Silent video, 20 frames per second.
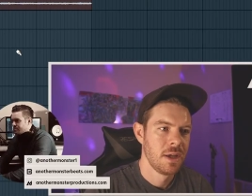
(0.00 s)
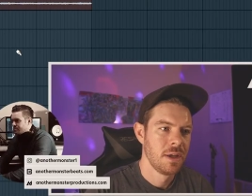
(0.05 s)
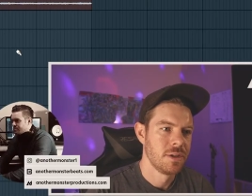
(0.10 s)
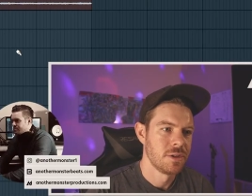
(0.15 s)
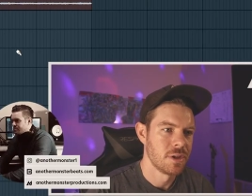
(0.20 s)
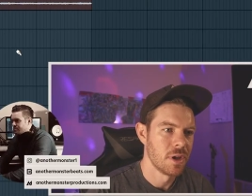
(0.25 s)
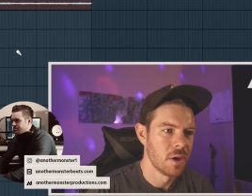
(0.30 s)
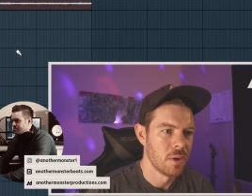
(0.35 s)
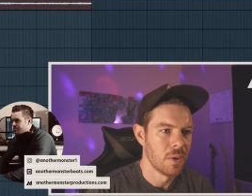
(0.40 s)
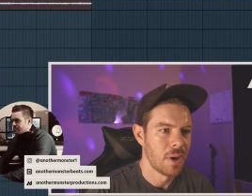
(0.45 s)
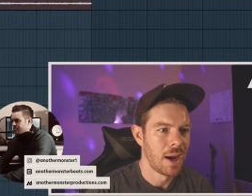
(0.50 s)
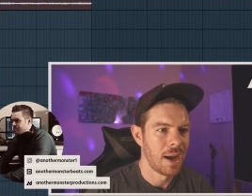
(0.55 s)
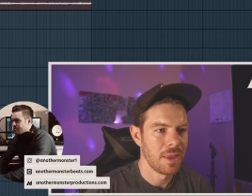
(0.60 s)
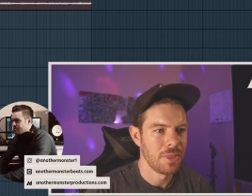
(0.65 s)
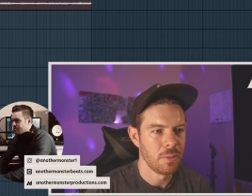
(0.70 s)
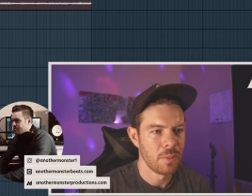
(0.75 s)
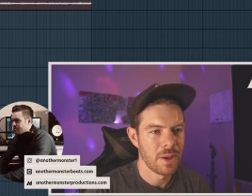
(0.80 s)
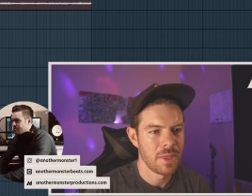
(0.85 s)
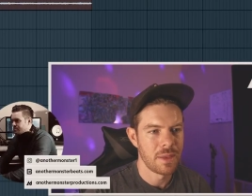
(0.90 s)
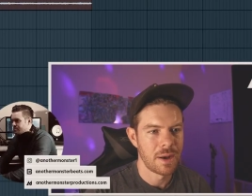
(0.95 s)
So I,
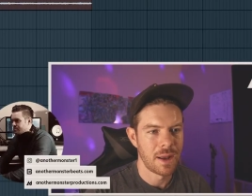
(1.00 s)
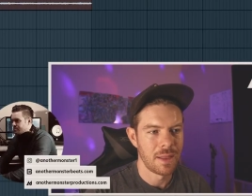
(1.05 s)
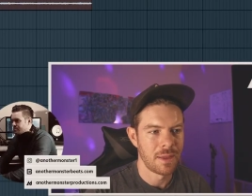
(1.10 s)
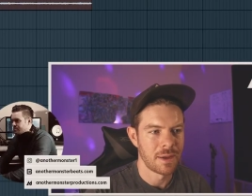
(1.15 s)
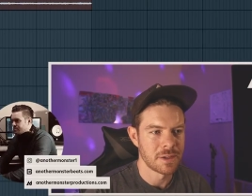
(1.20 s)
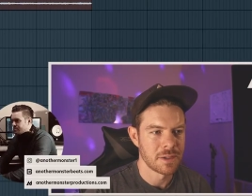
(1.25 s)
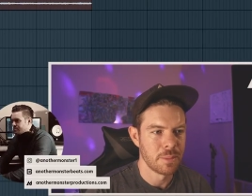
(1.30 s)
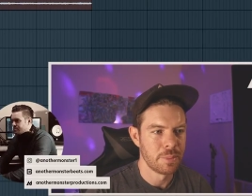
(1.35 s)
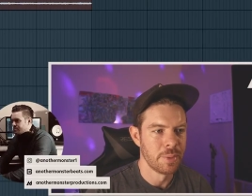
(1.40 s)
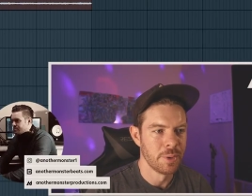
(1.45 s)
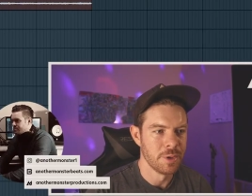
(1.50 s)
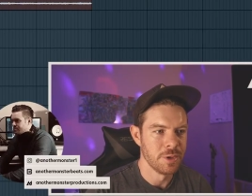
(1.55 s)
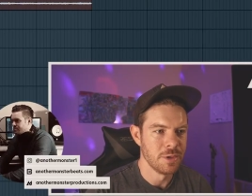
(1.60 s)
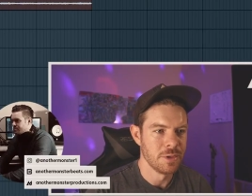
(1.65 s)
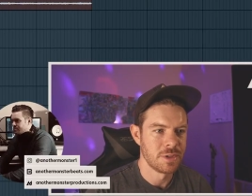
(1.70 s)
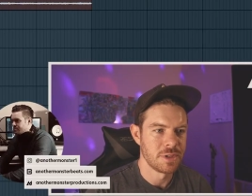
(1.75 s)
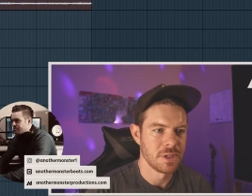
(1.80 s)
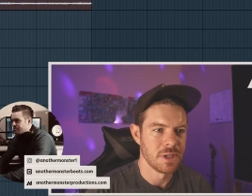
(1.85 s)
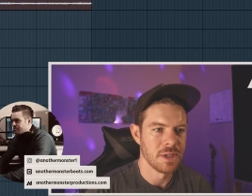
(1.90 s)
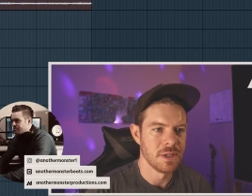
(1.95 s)
the way that I like to
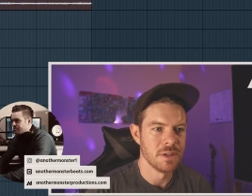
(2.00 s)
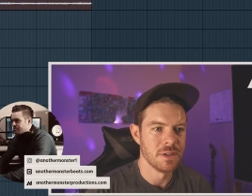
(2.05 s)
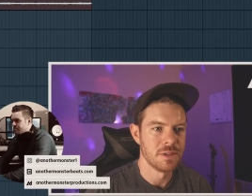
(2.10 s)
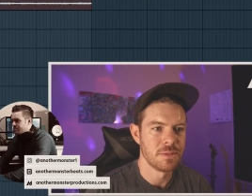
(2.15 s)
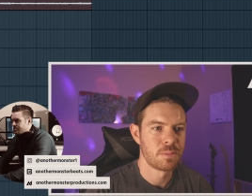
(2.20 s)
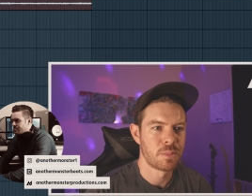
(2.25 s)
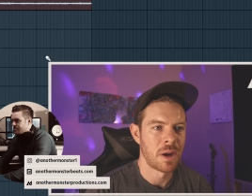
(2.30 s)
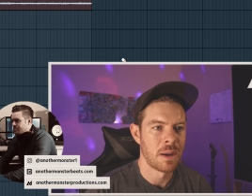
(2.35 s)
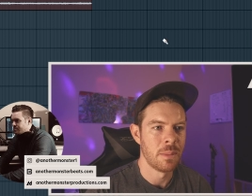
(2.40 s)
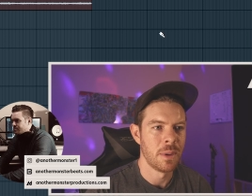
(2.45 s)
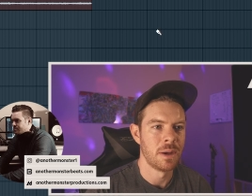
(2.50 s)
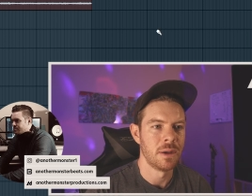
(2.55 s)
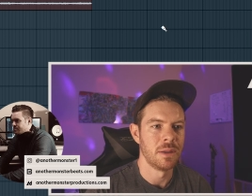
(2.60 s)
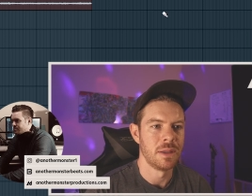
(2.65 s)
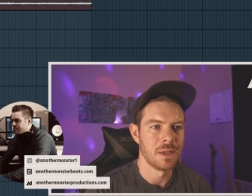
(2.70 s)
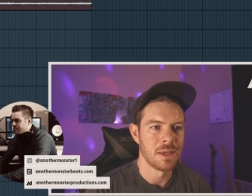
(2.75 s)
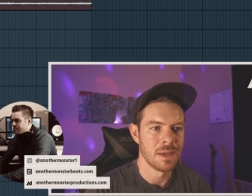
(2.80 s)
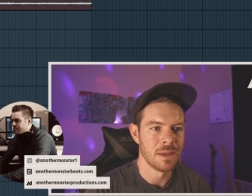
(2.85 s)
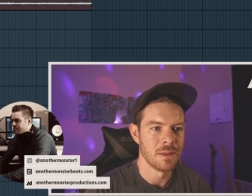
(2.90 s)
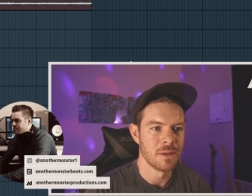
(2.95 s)
produce is
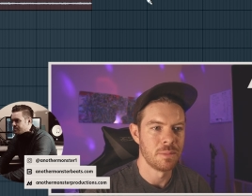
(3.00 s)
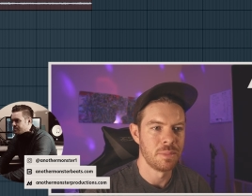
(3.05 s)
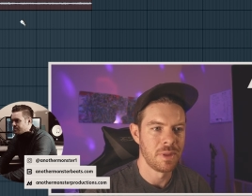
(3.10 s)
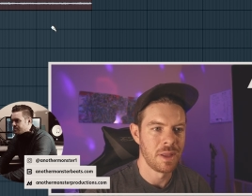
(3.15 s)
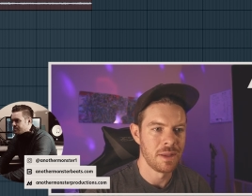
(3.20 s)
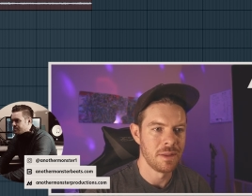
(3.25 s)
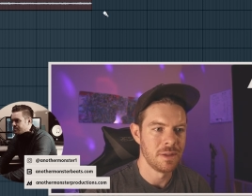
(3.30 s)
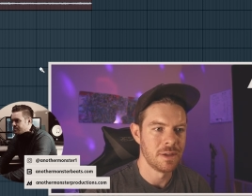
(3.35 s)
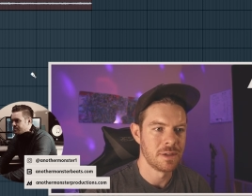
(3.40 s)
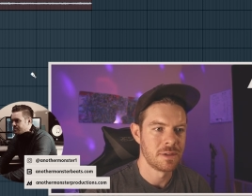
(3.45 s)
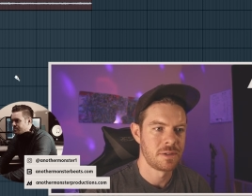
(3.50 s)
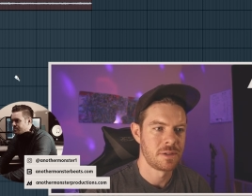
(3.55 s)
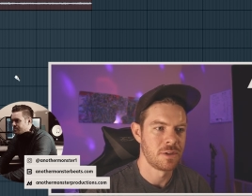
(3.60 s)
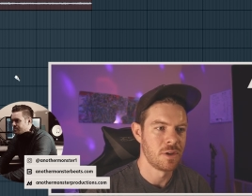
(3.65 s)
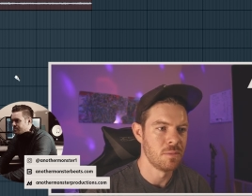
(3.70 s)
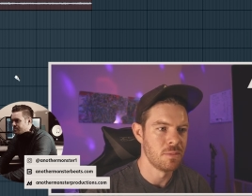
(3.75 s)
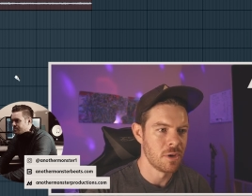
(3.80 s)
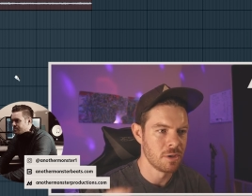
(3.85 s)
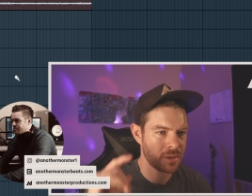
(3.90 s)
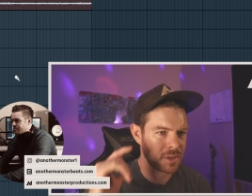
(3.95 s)
primarily in the playlist.
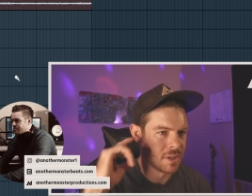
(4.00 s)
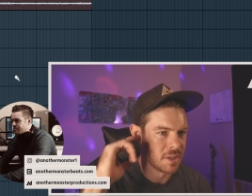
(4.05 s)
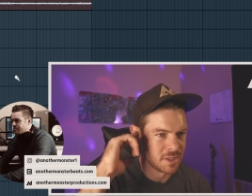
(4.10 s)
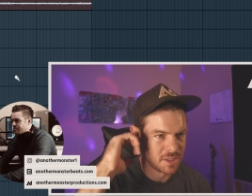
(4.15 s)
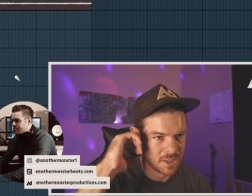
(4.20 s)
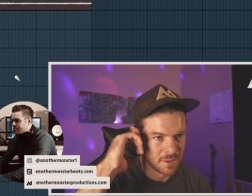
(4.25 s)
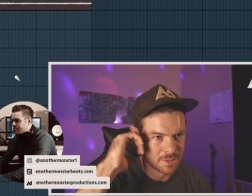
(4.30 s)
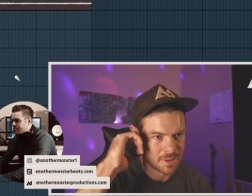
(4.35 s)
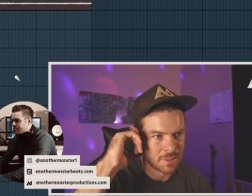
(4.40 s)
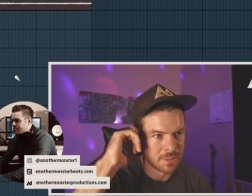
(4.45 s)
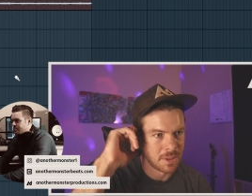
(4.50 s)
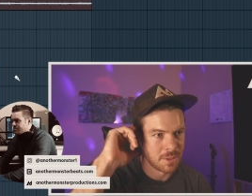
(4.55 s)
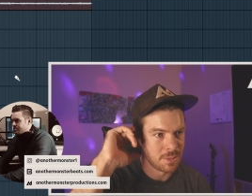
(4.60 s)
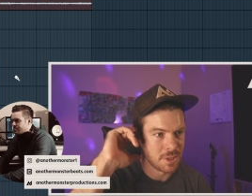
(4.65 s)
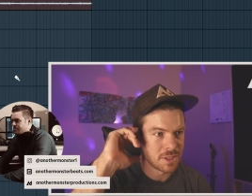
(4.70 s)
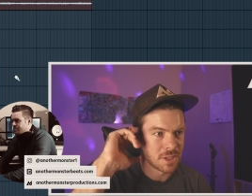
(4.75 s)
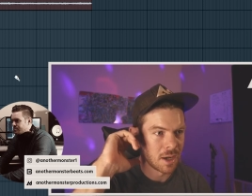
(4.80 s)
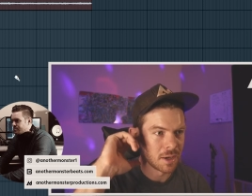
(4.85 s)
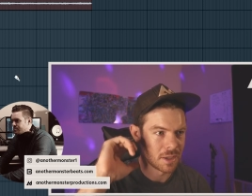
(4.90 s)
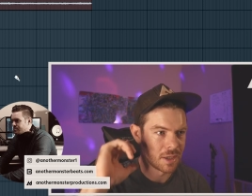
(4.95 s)
So most of the tips I'm going to be
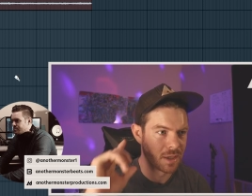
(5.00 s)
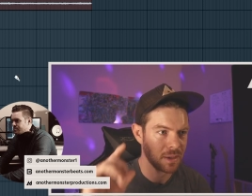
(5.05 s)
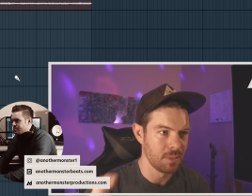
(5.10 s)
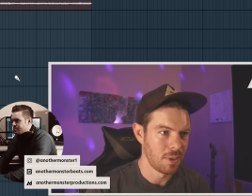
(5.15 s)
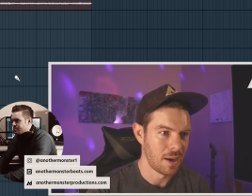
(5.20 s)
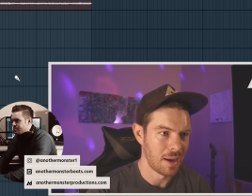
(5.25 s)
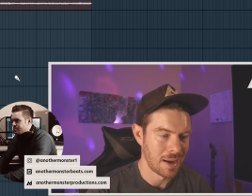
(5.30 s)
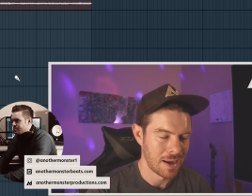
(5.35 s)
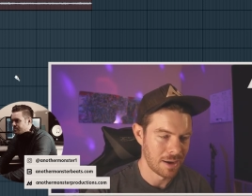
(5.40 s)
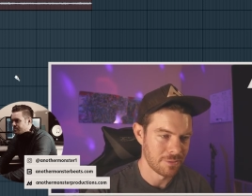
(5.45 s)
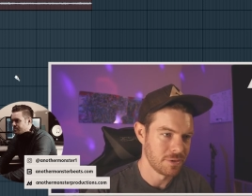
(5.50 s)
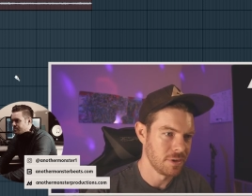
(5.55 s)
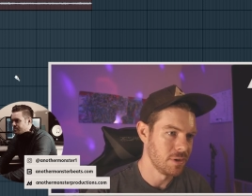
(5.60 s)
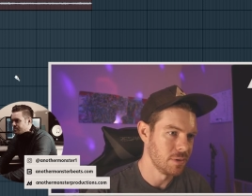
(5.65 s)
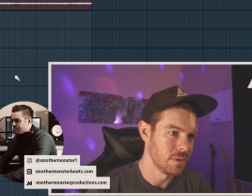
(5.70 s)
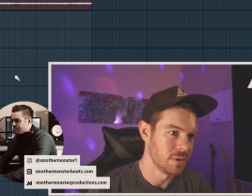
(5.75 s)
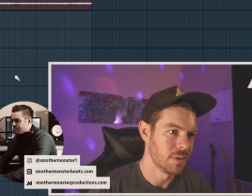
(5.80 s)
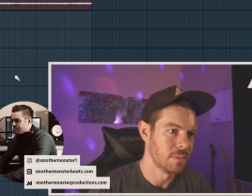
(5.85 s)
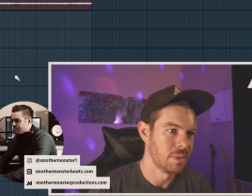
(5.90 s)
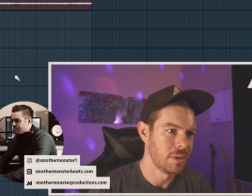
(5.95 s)
talking about have to do
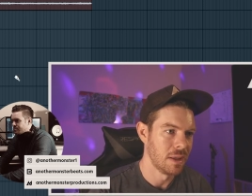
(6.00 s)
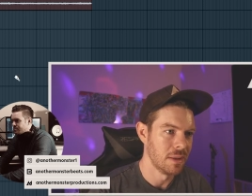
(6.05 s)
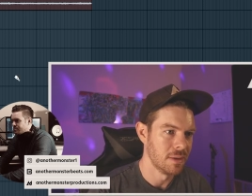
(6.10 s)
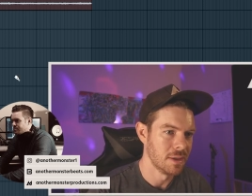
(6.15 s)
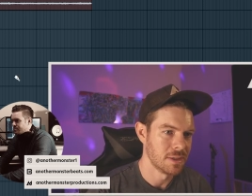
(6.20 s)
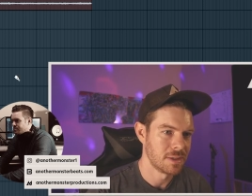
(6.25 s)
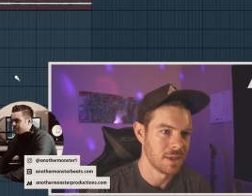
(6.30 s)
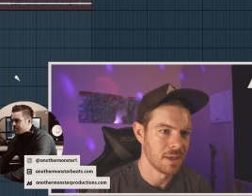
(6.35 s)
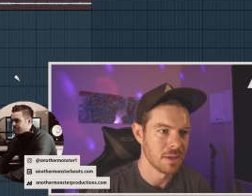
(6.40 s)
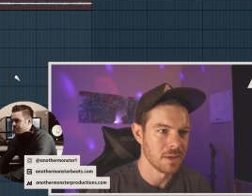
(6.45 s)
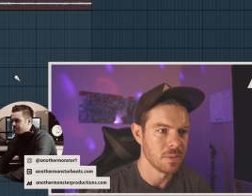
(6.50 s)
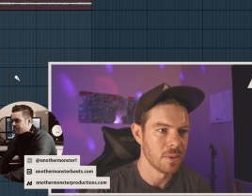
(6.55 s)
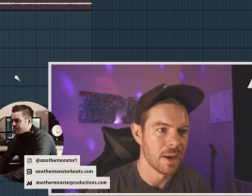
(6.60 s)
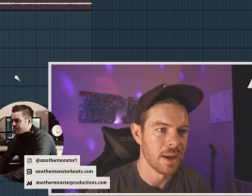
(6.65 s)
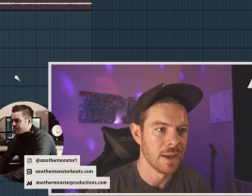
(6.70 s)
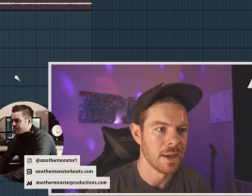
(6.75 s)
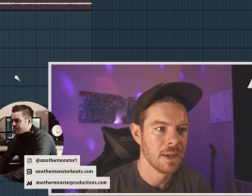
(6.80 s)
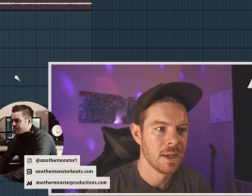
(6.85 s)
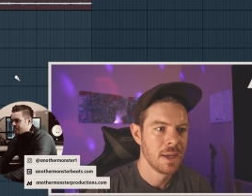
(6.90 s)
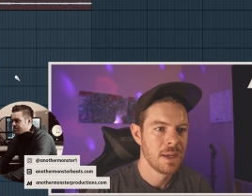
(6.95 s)
with the playlist
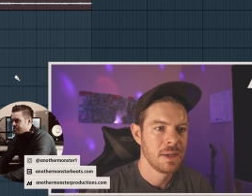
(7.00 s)
anyway.